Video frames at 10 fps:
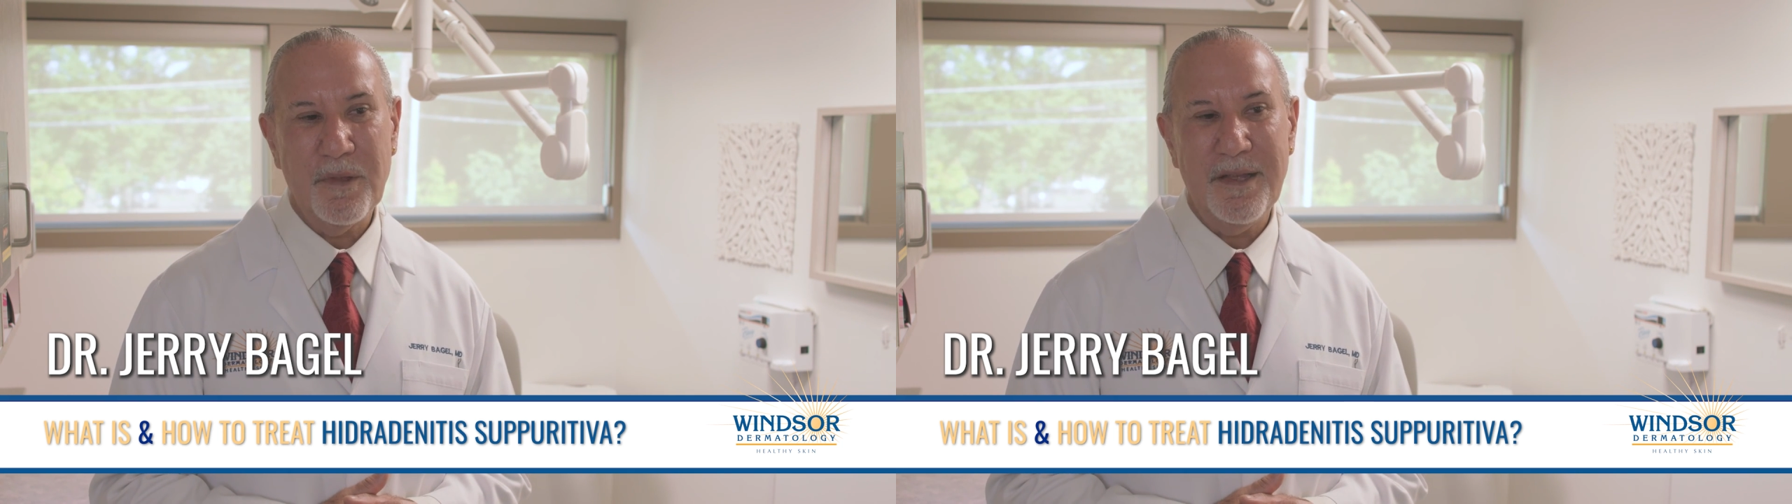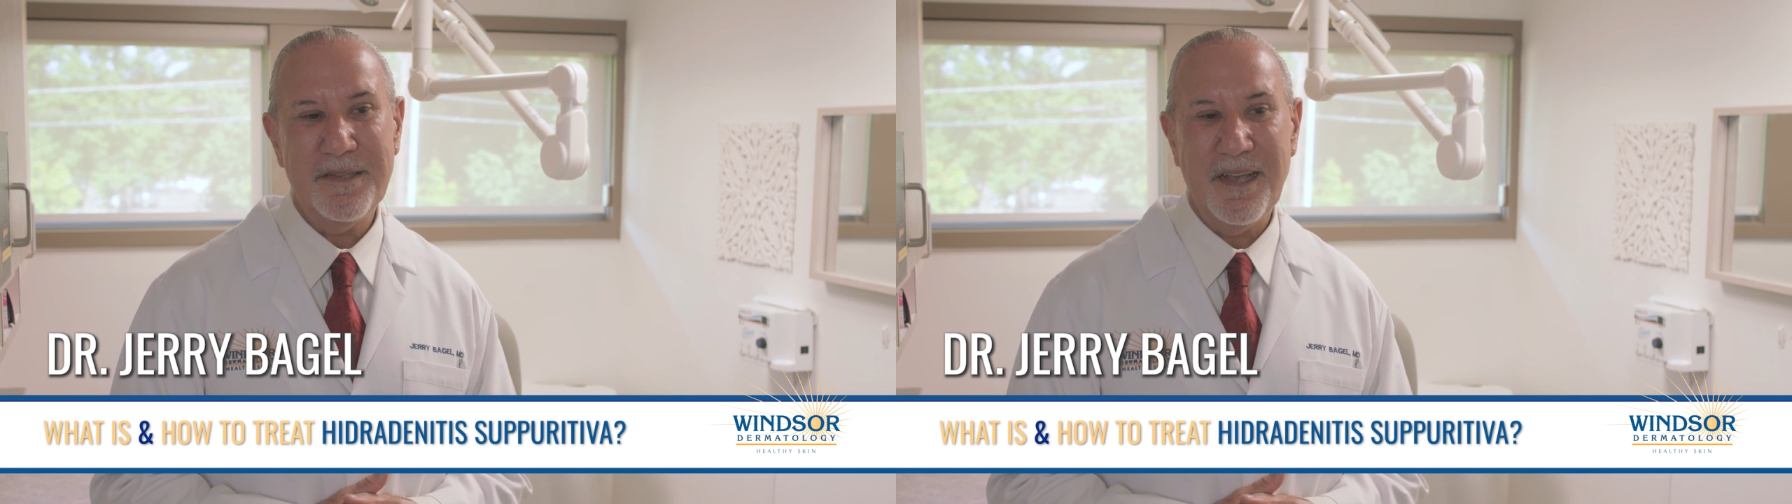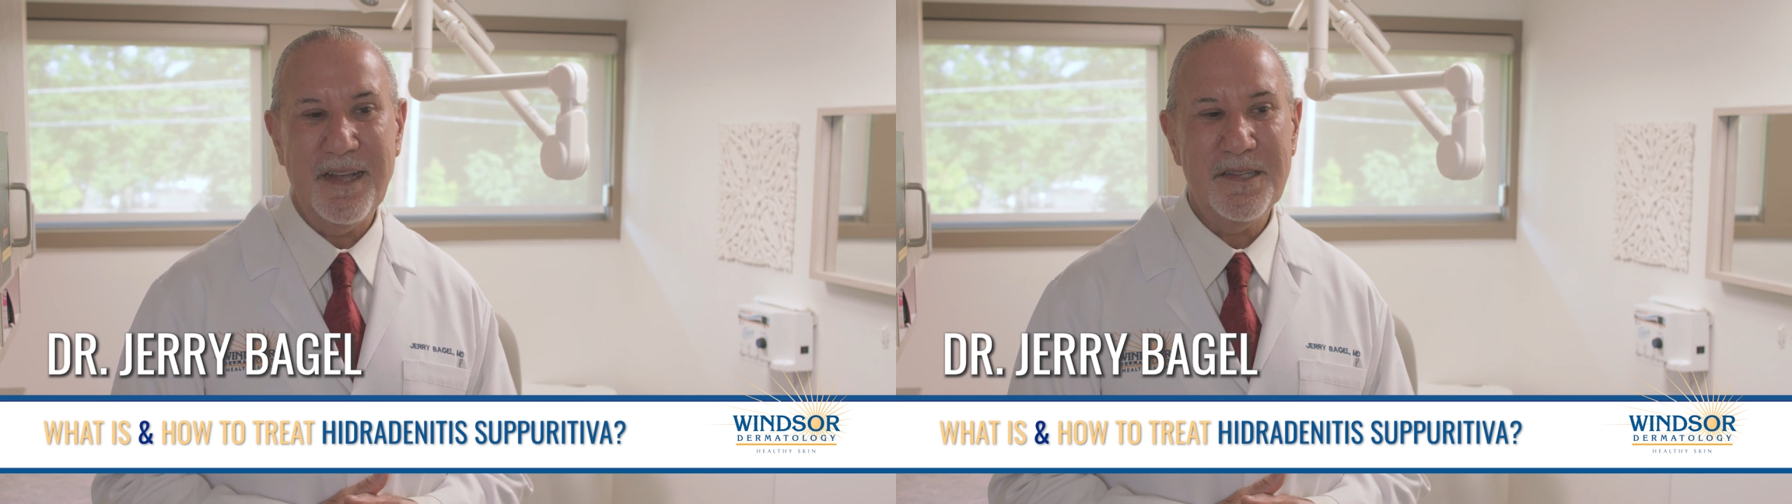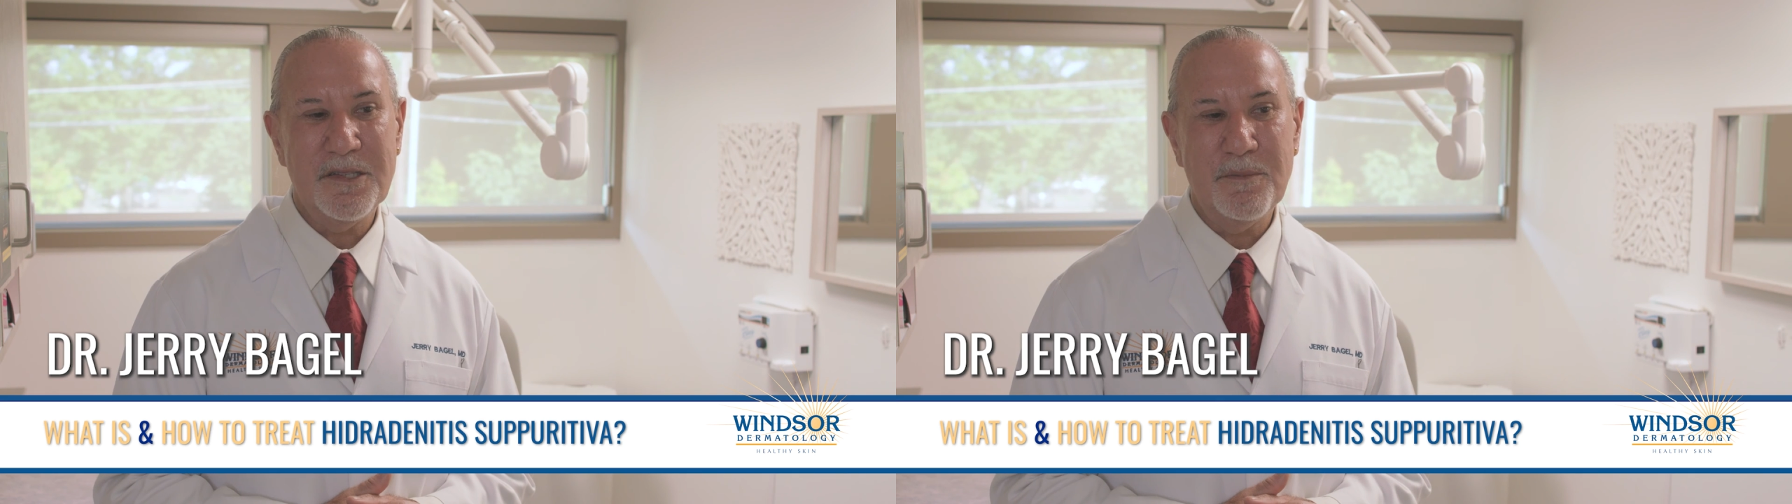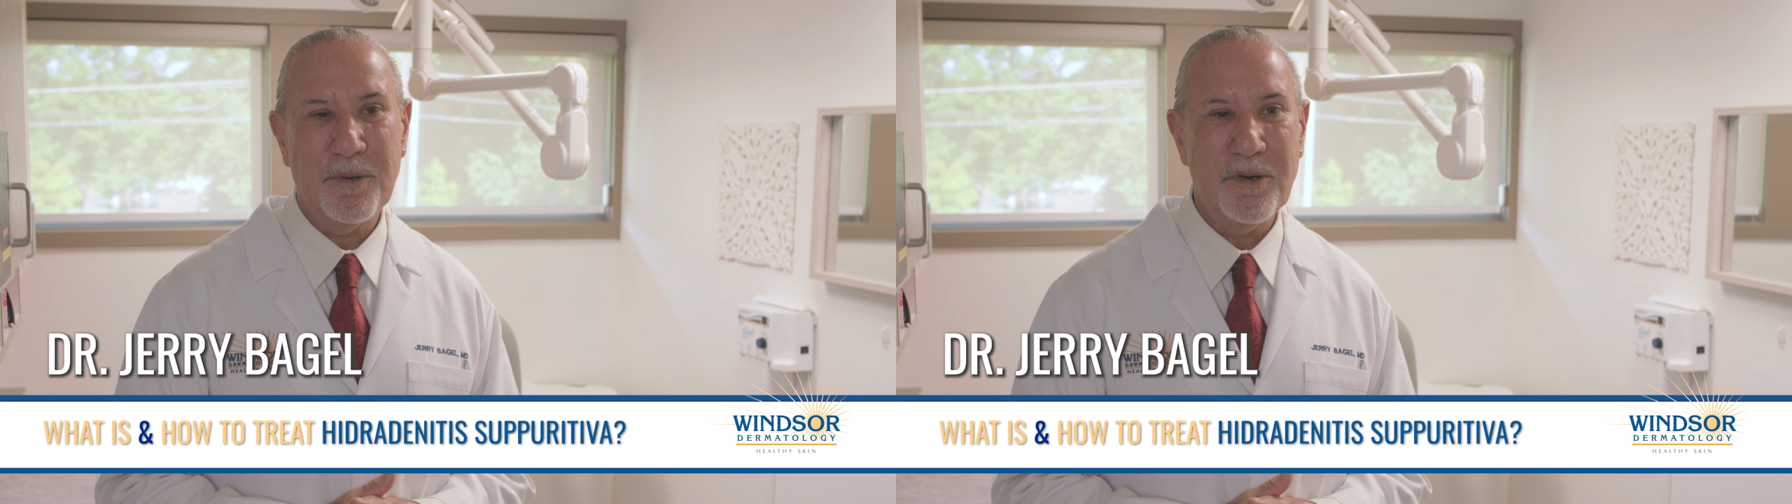It tends
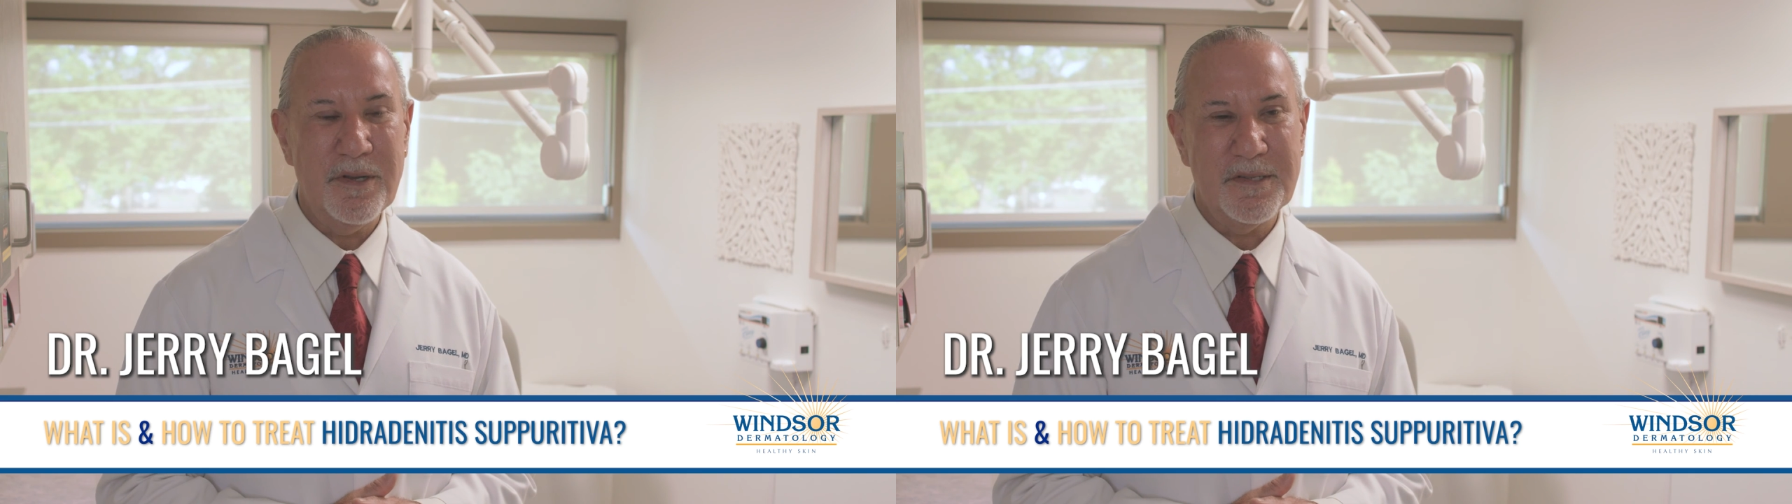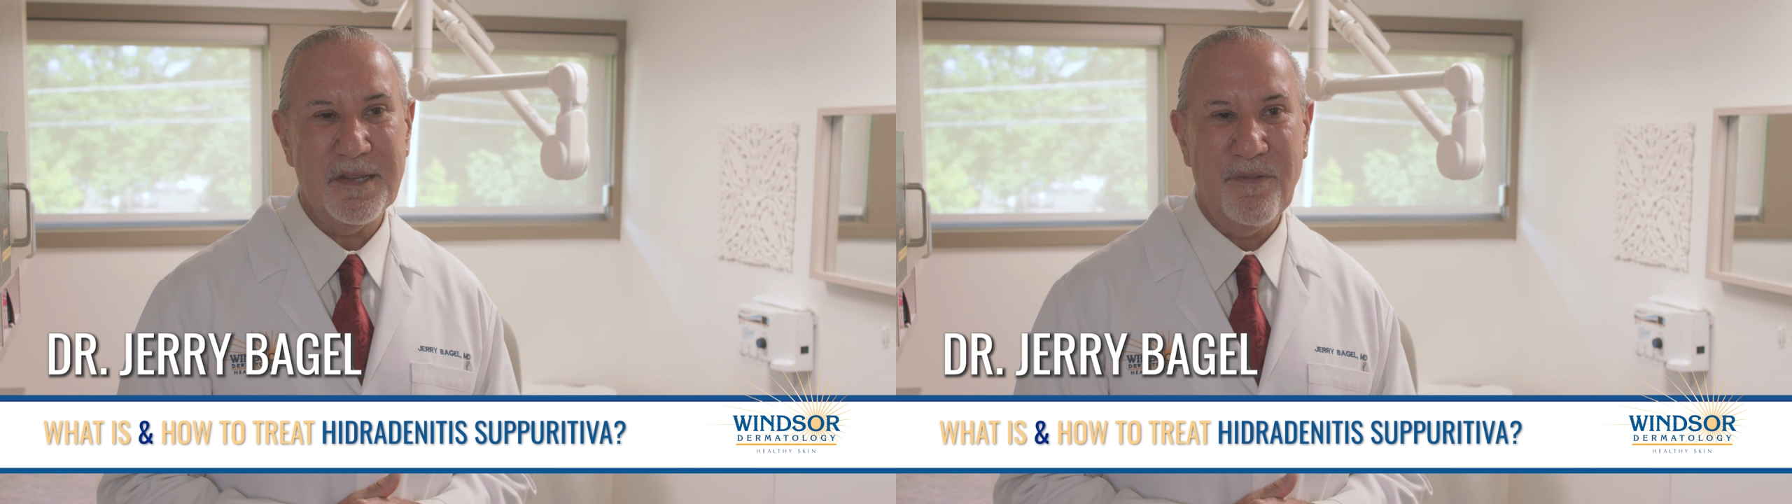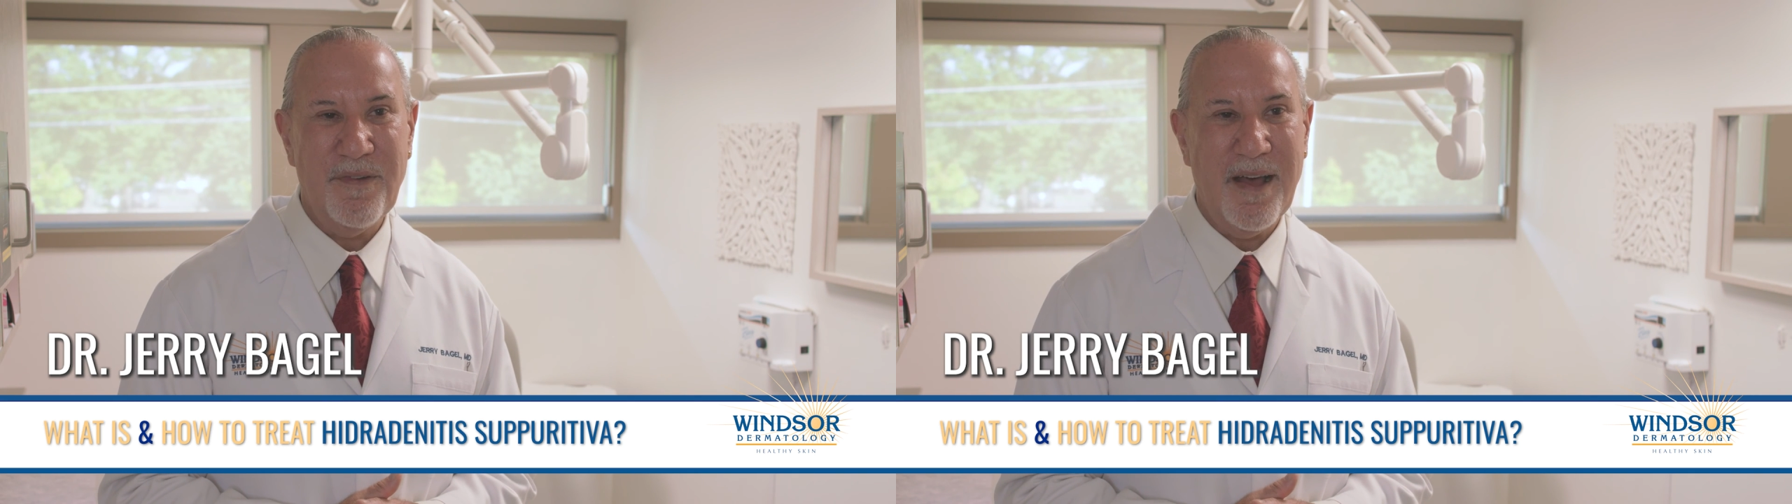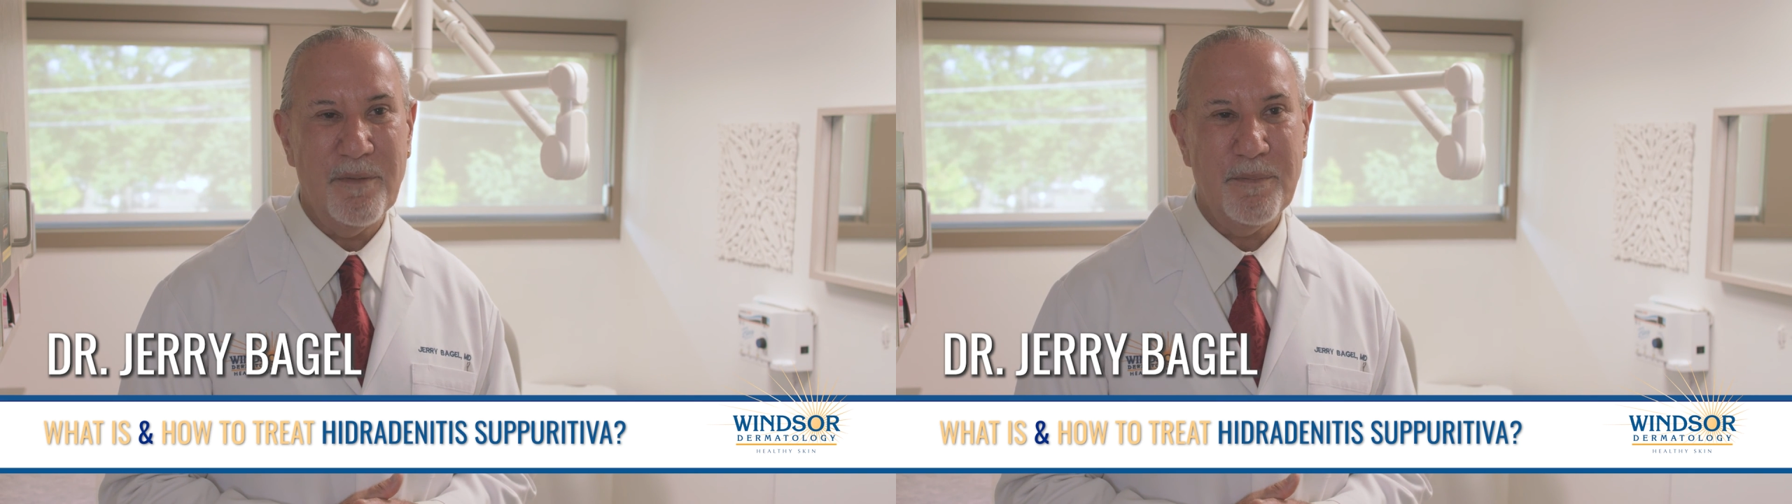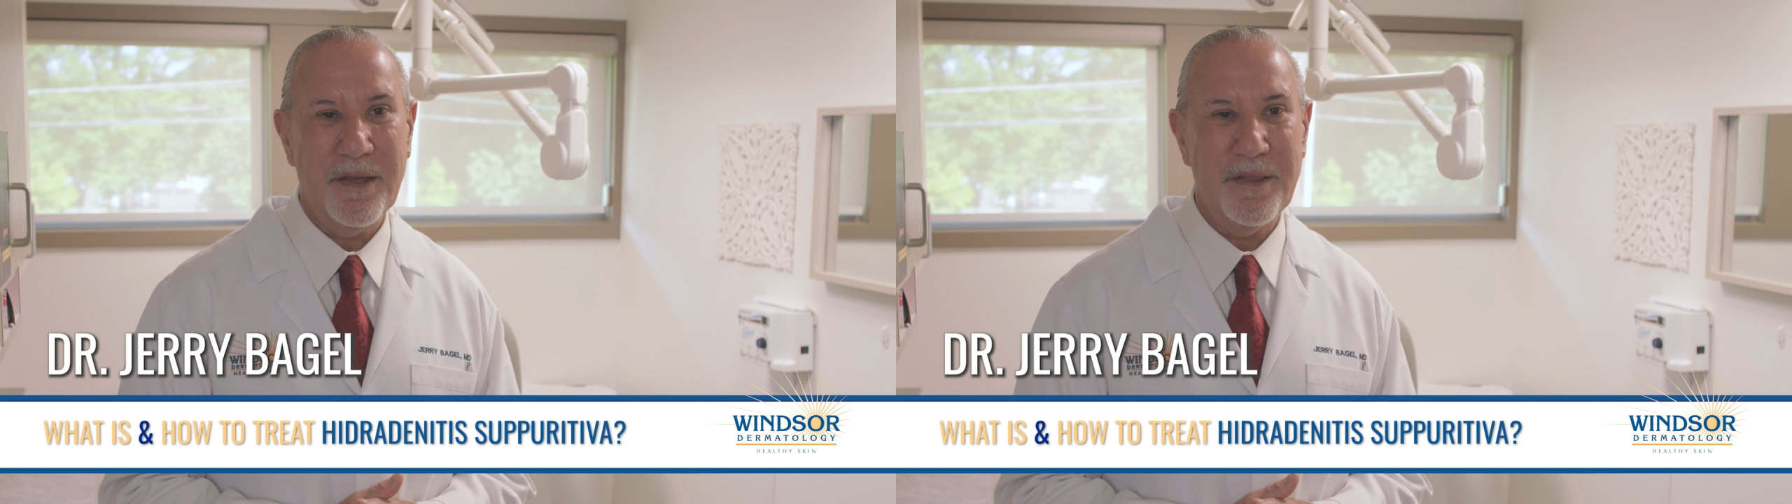to burn itself
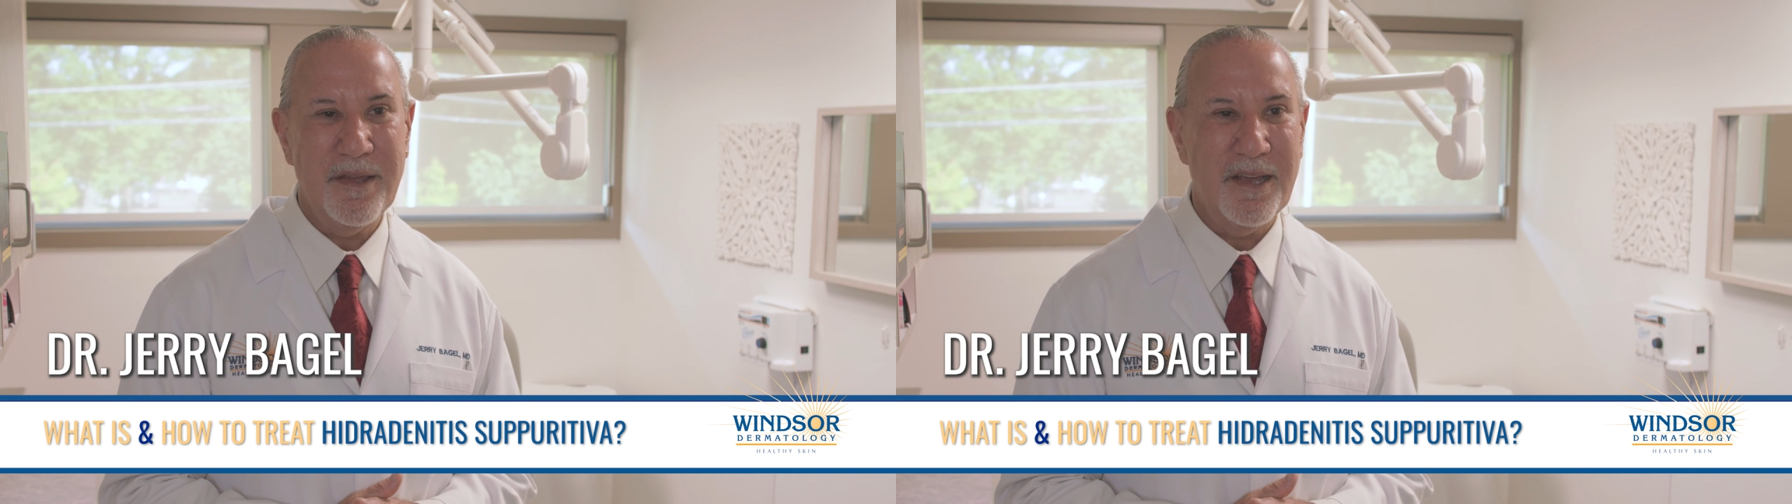out by the